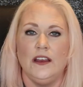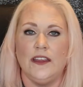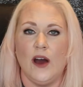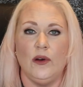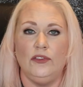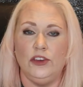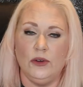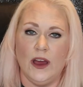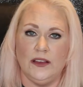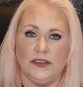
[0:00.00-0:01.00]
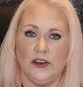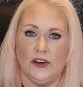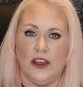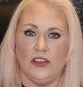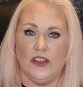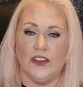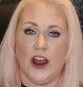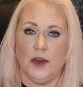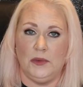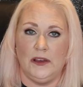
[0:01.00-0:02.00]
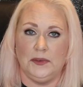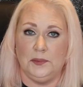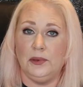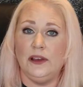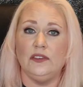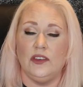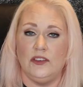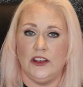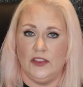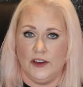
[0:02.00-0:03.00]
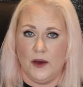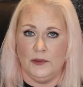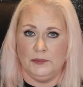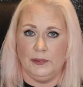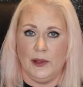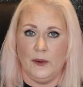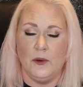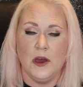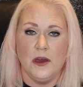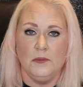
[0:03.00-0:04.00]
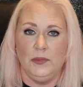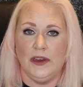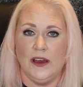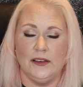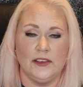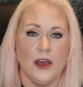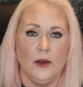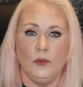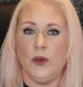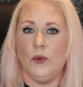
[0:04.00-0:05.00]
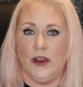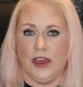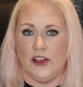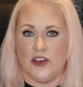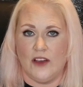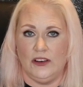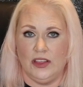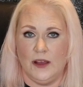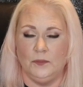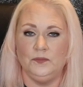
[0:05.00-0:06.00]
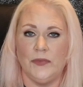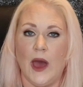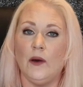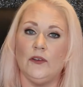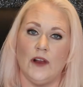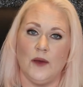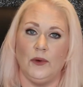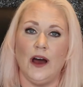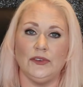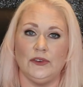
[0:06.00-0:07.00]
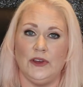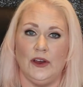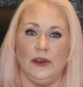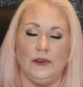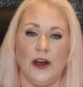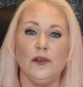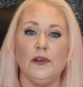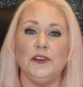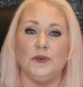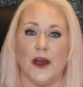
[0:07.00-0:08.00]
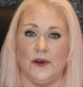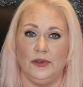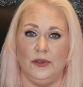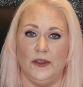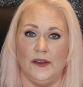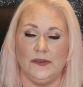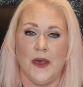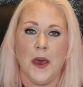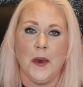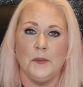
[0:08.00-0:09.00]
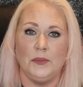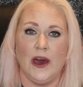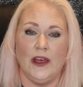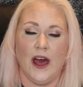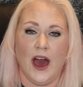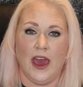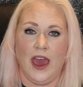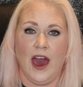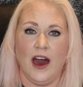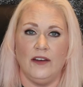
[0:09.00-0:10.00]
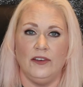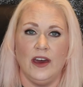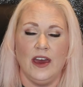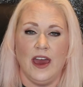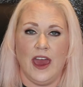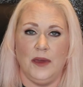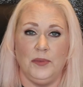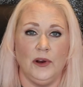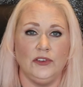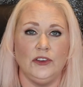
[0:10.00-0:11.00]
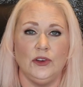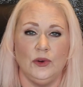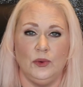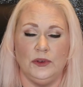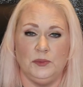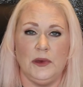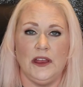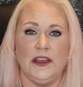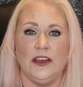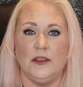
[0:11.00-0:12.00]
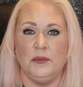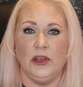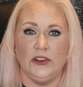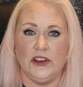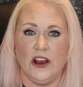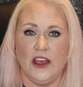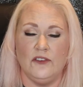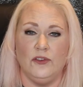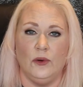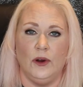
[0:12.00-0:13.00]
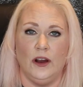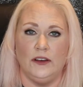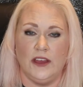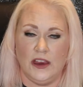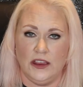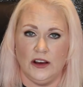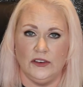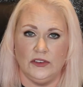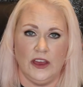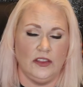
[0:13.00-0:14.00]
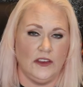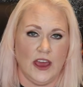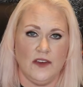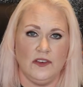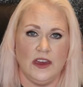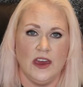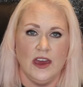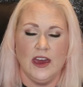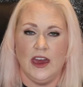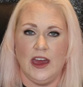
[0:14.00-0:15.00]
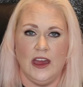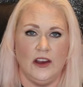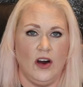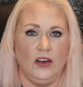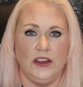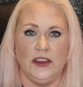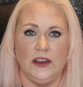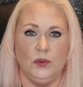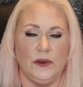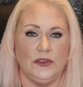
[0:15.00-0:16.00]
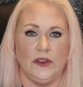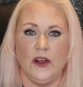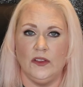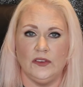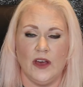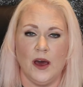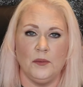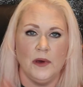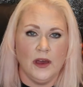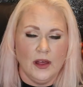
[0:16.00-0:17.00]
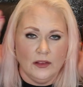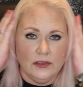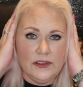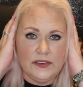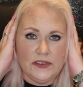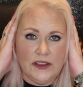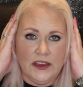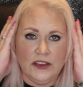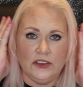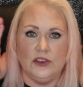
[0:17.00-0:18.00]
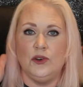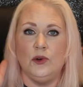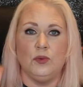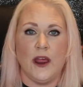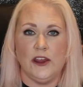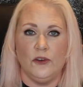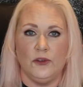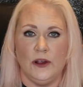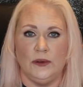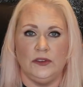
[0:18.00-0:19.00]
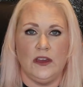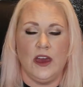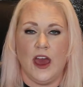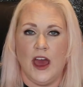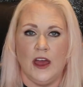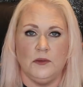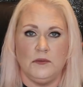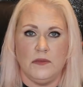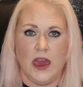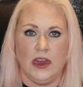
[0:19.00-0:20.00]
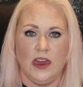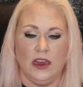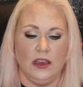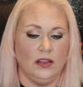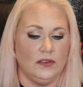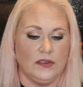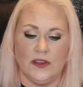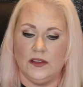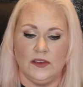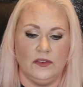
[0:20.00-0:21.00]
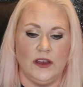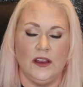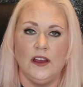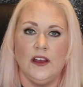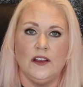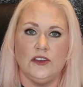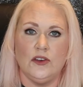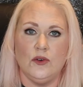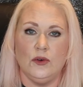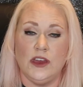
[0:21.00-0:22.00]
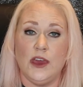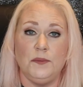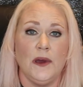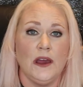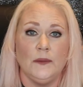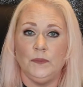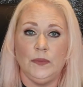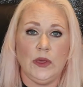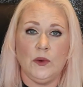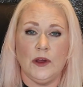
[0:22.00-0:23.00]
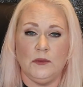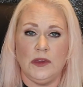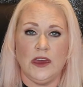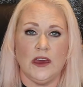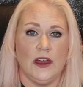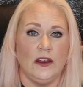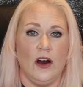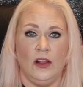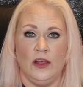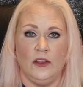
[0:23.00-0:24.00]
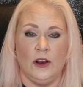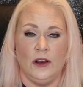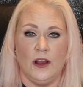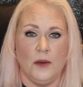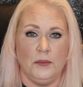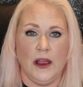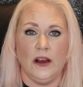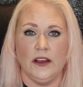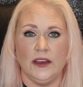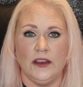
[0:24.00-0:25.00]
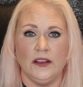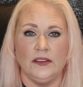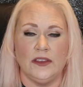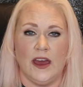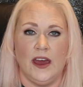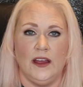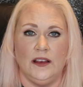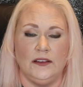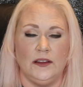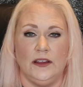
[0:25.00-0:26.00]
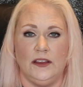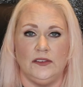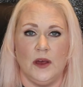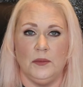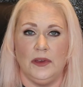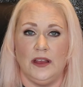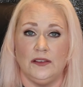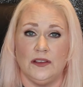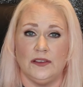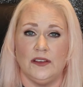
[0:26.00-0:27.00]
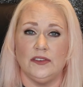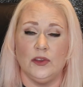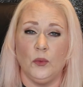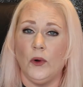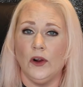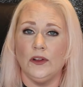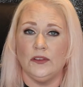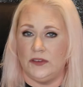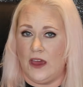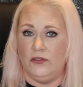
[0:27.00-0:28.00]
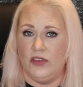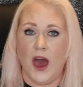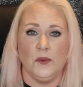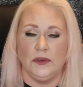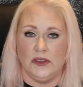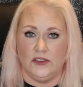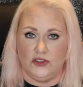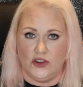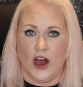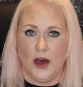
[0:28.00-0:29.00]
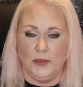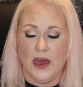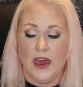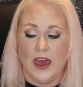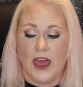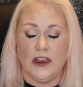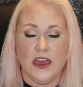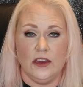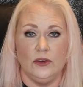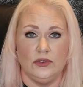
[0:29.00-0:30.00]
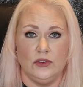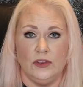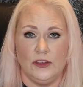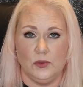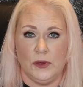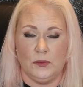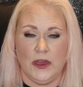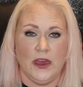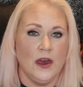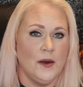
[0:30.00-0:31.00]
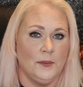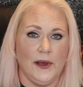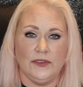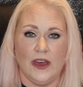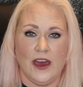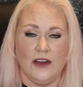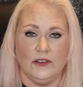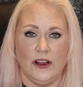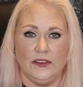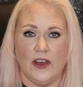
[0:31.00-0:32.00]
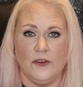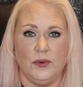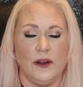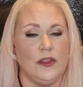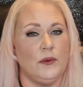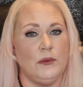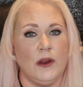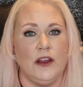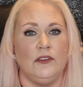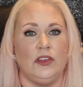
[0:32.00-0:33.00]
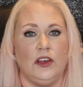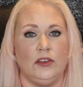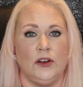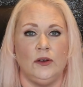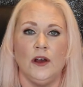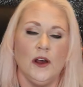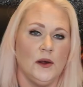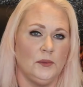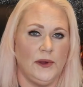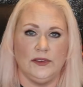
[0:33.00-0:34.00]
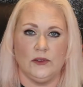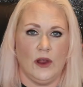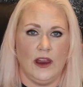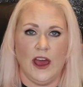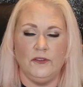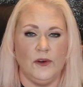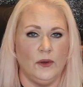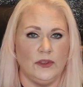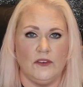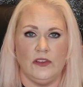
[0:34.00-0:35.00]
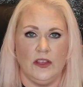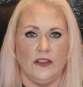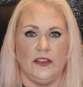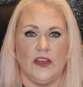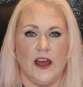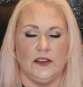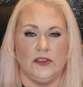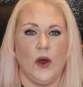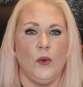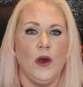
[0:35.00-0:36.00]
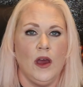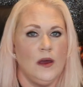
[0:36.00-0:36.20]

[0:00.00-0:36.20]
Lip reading: Now, if you guys hear anything that I miss, please leave it in the comments below, because we want to catch everything. However, I will also tell you, not only do I go through this, but I have a person who has been in the military for 10 years in the Navy, and all he did was sit on the sub, listening to radio frequency and making sense of it to keep you and me and all other Americans, and in some instances, the world safe. That was his job. And he goes through this with me. Plus, I have great software that we run everything through. Plus, great headphones, everything like that. So,